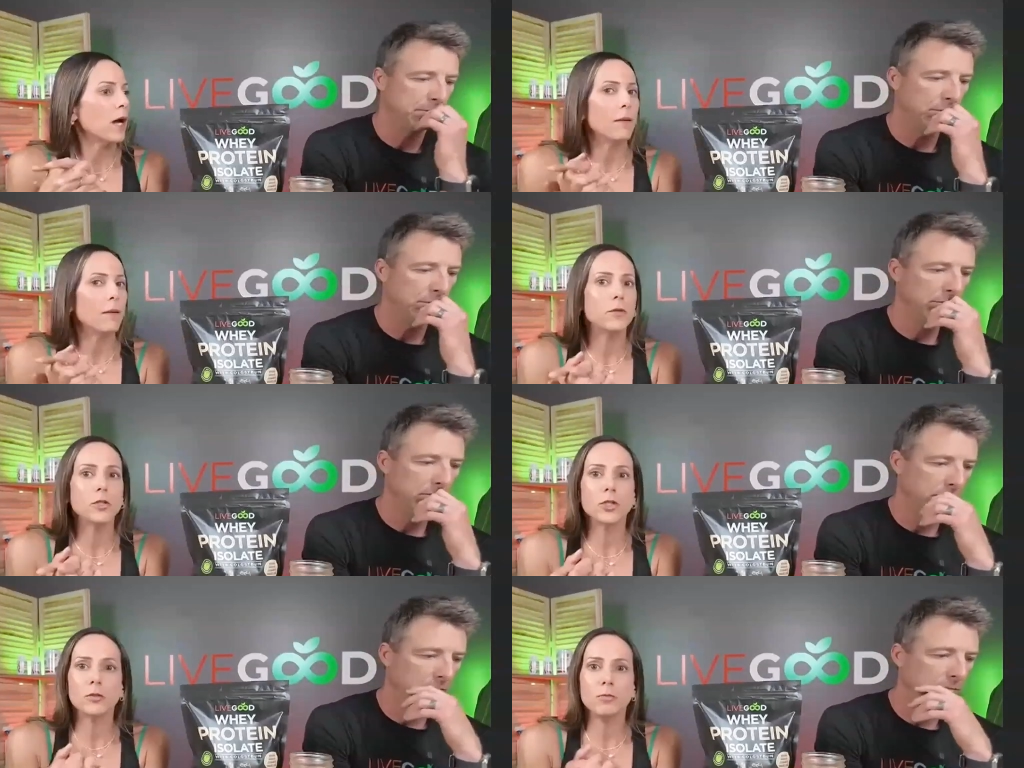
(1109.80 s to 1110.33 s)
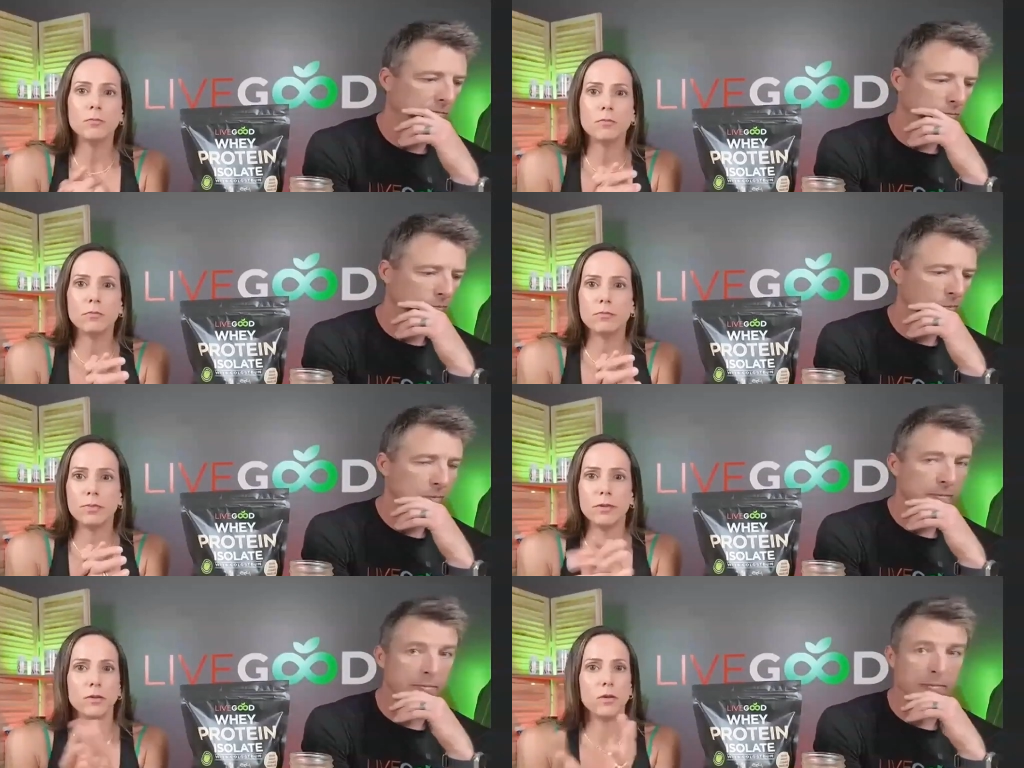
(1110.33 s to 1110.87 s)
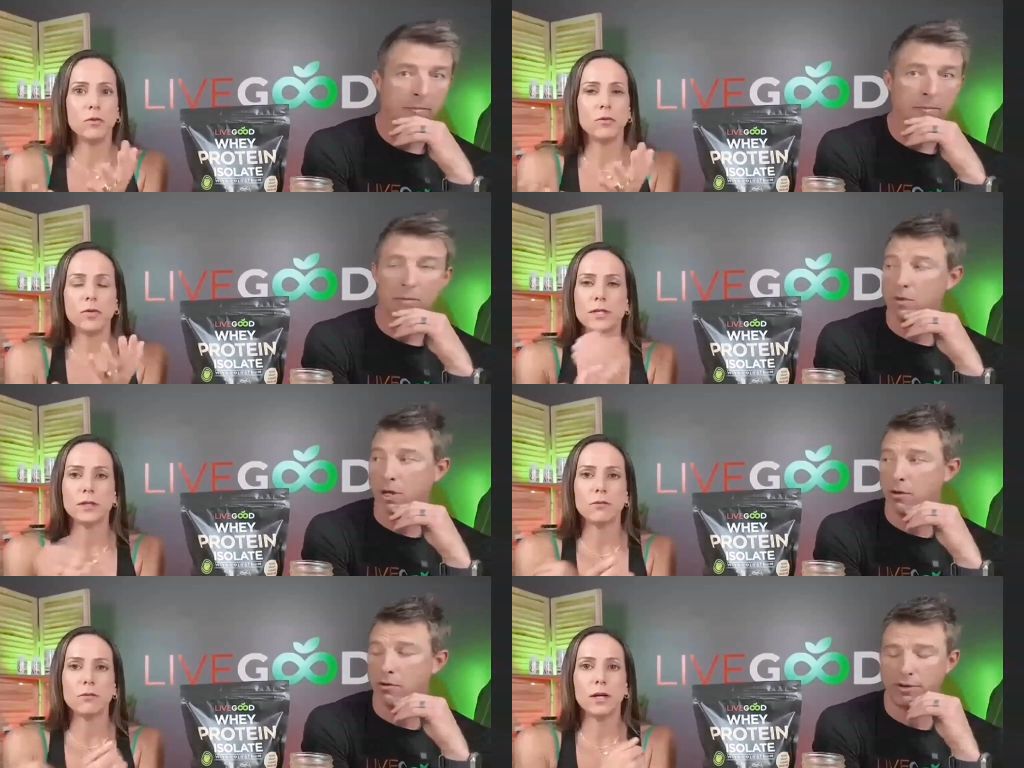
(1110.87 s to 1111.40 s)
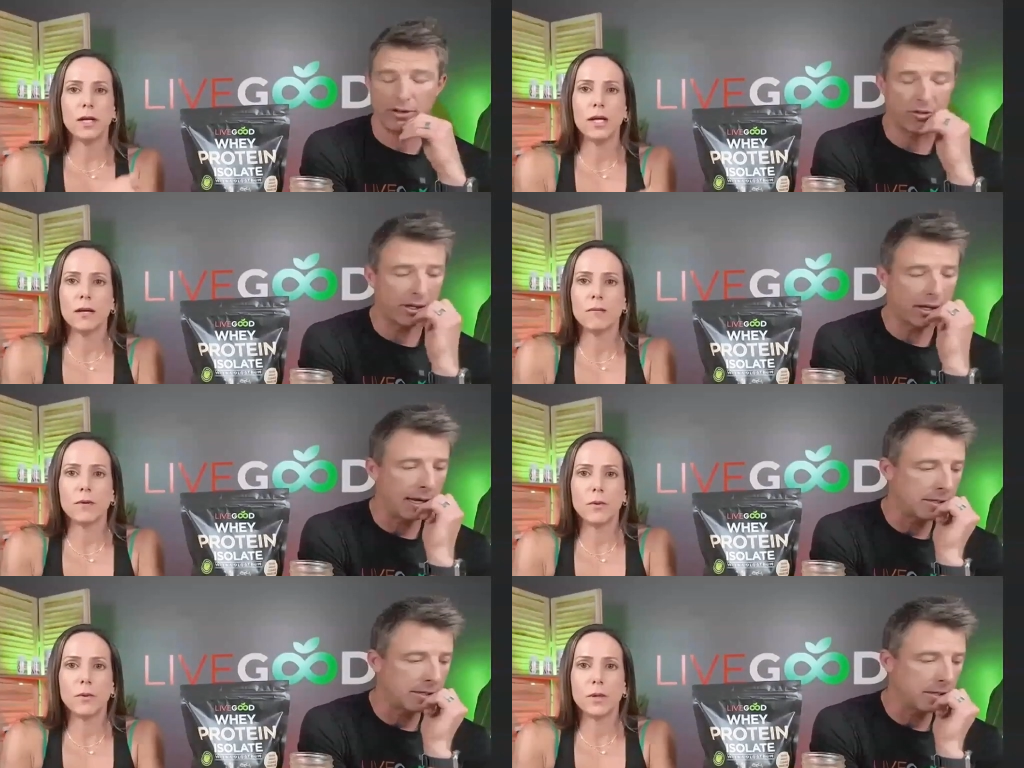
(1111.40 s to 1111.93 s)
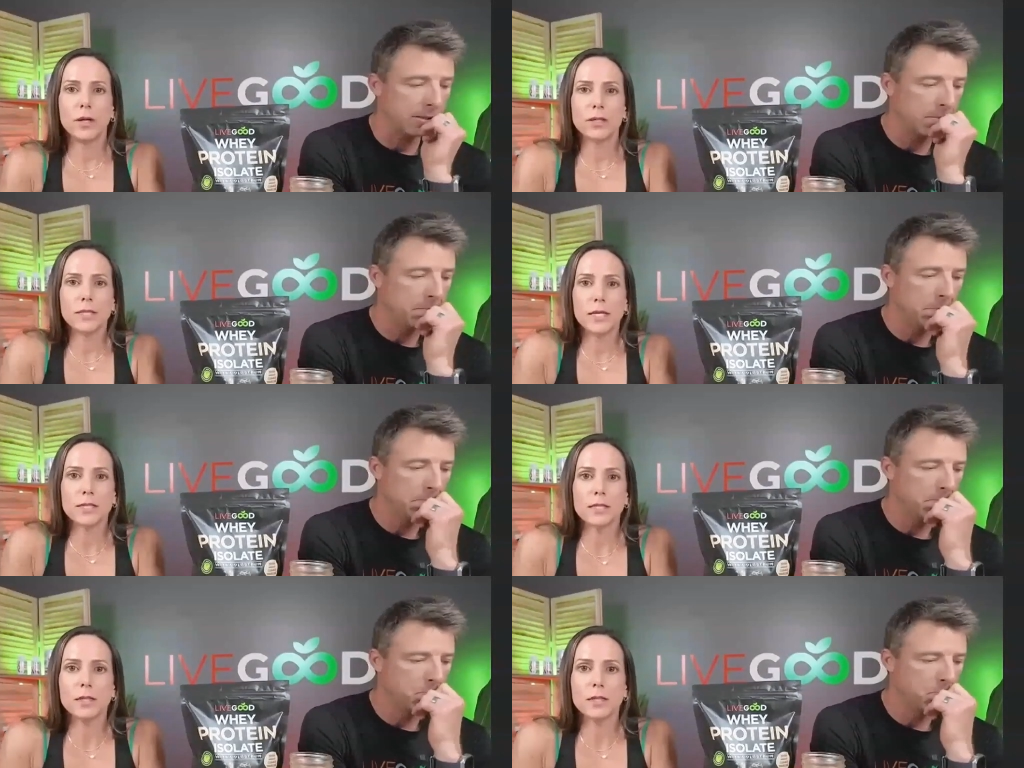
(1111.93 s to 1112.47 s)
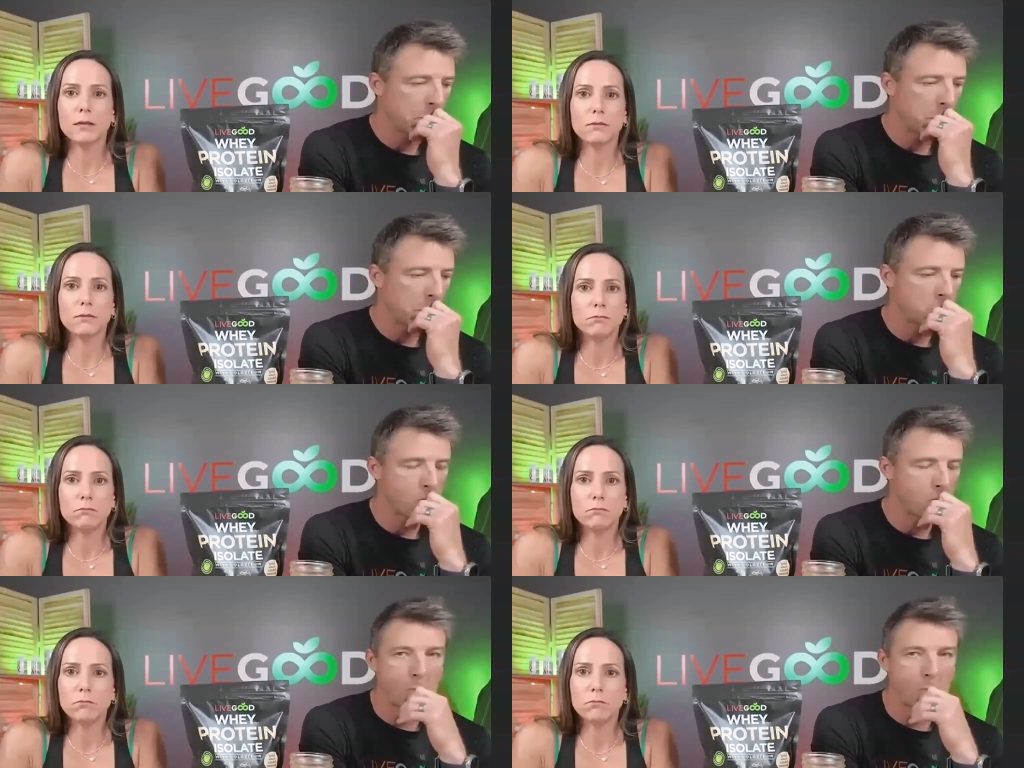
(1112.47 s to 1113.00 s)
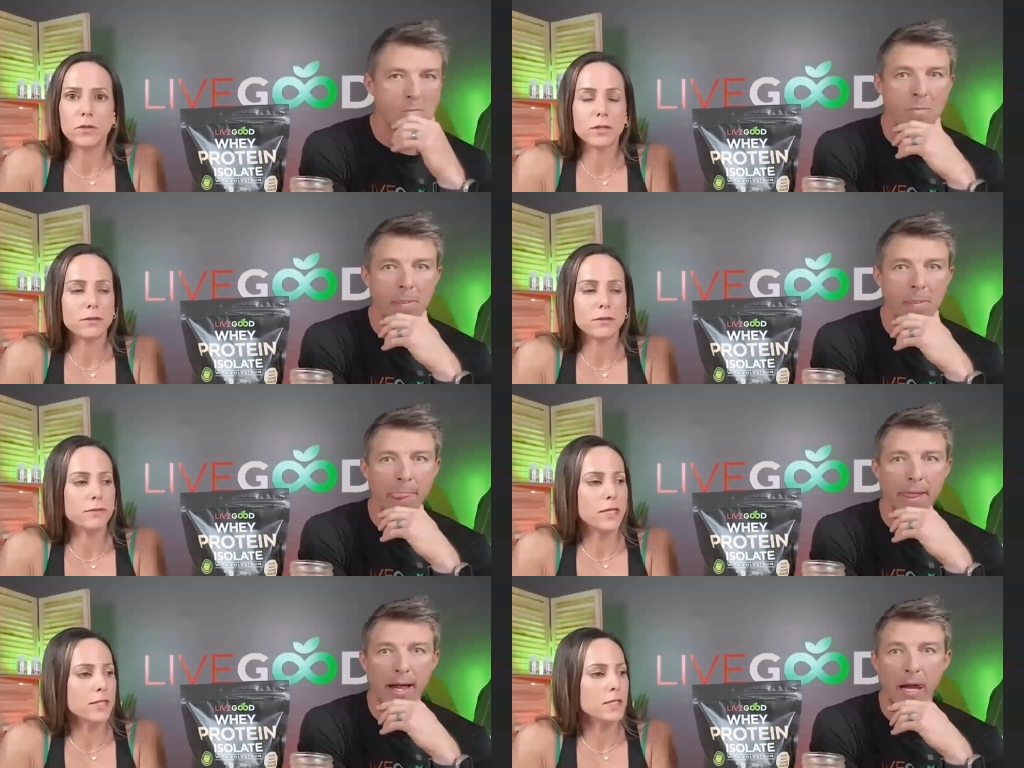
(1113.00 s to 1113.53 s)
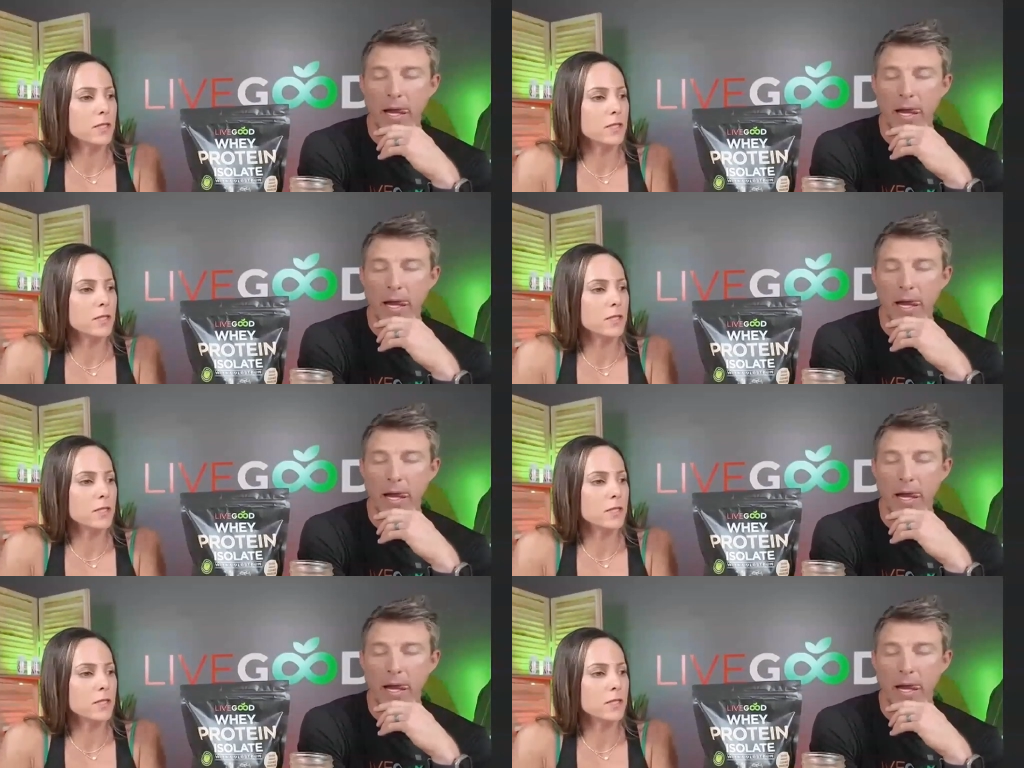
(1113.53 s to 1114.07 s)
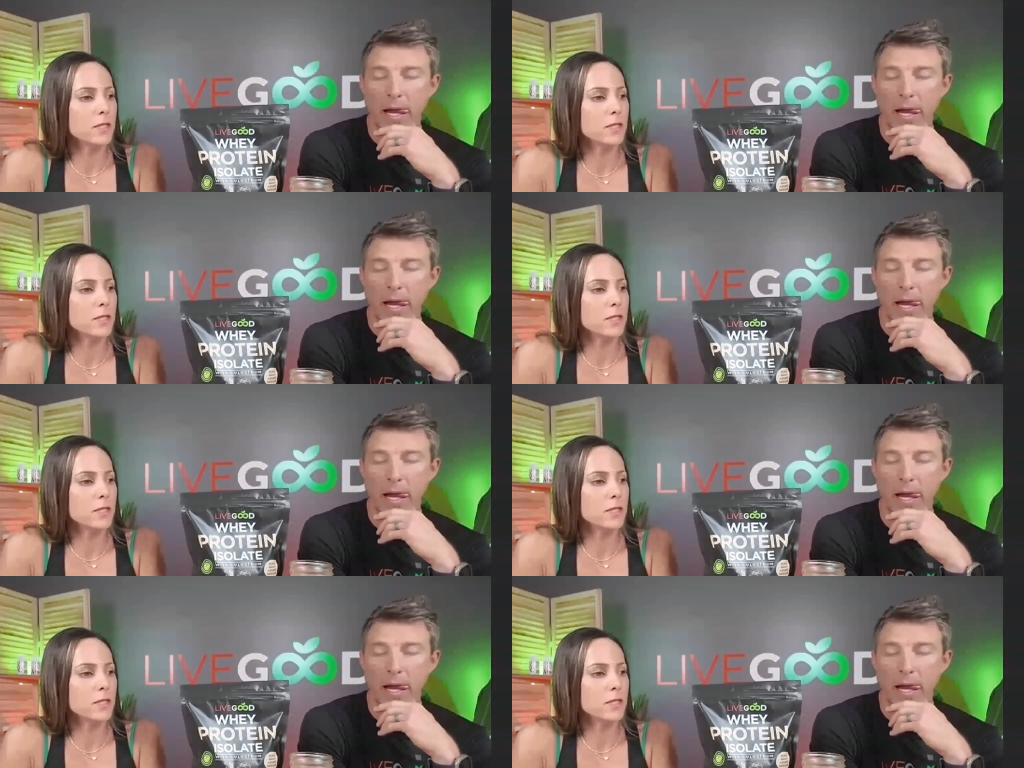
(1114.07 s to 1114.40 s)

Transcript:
Speaker 1: Um, there should be no reason no, why not. I mean, we are tested. We're tested gluten free.